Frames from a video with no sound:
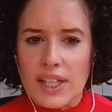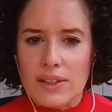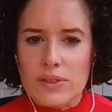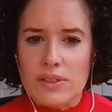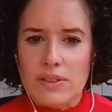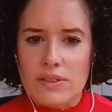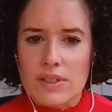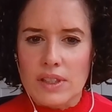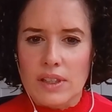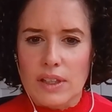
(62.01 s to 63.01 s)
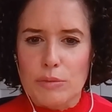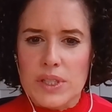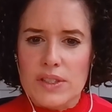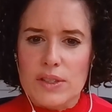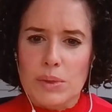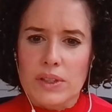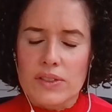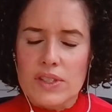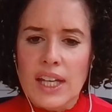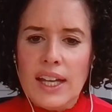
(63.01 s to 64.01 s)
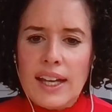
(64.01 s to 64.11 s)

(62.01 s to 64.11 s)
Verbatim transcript: thousands uh, of participants.